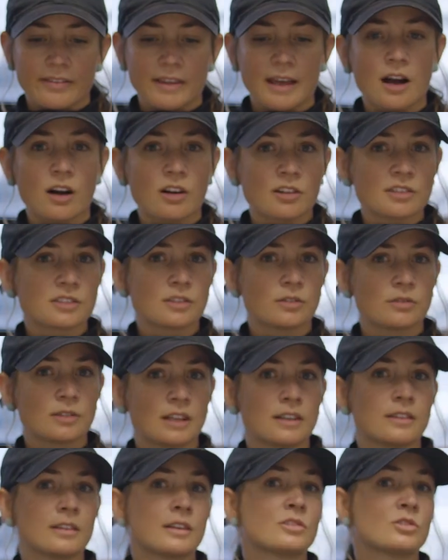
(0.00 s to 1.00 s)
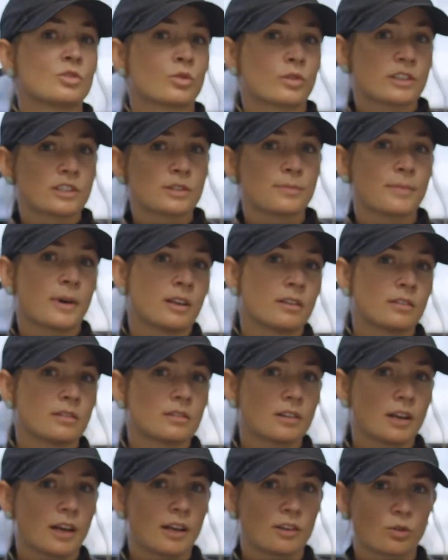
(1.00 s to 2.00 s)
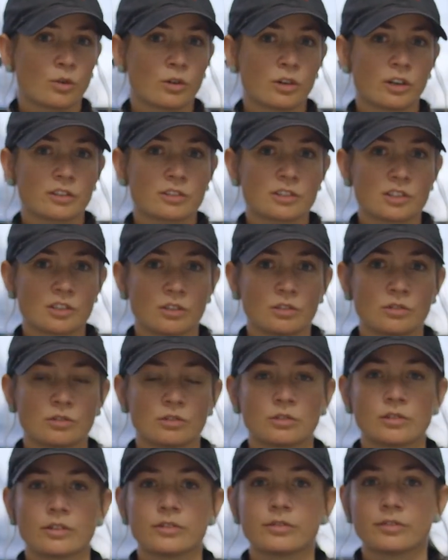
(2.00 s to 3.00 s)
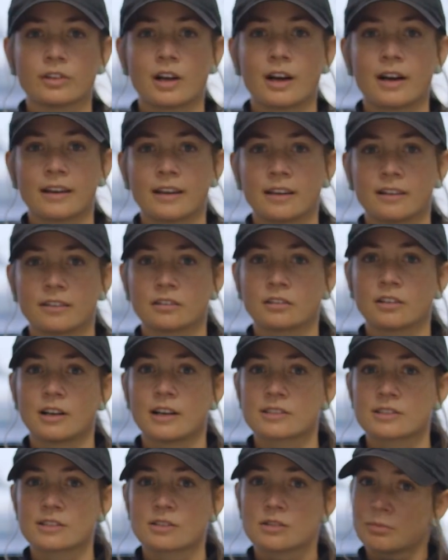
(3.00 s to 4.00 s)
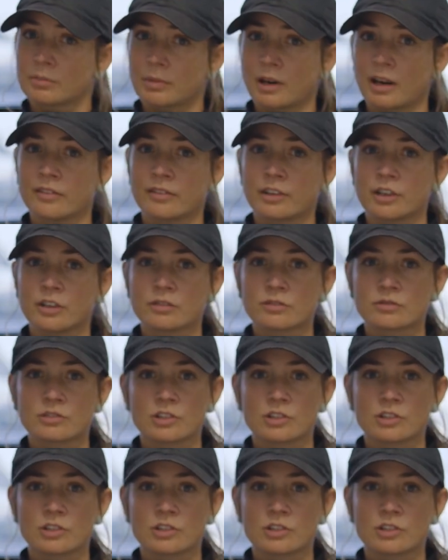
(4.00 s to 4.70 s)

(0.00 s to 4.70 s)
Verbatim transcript: They also need an endorsement in order to fly in class Bravo,